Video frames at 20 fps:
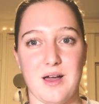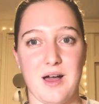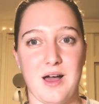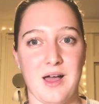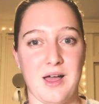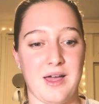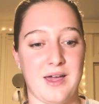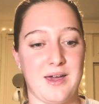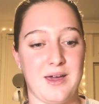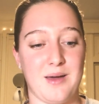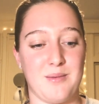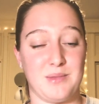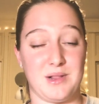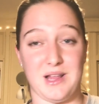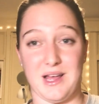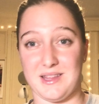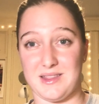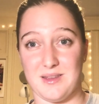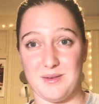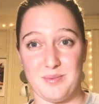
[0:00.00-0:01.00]
I am
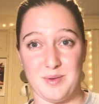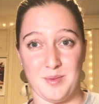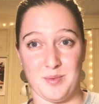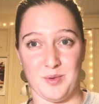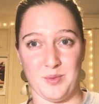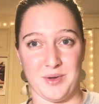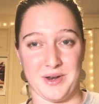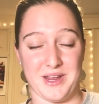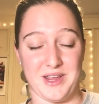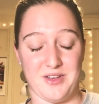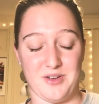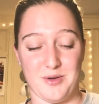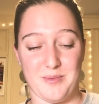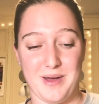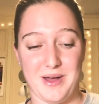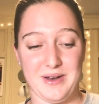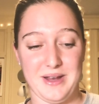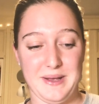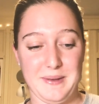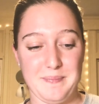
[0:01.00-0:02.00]
glad that people want to hear
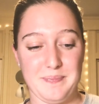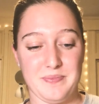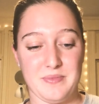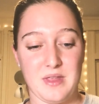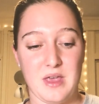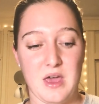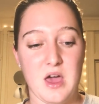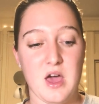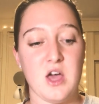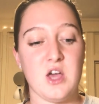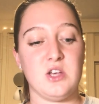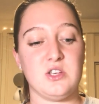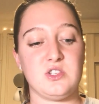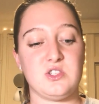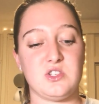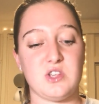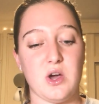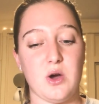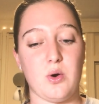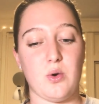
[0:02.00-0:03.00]
about it.
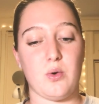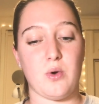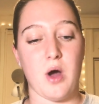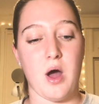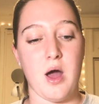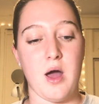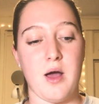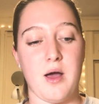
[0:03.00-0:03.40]
So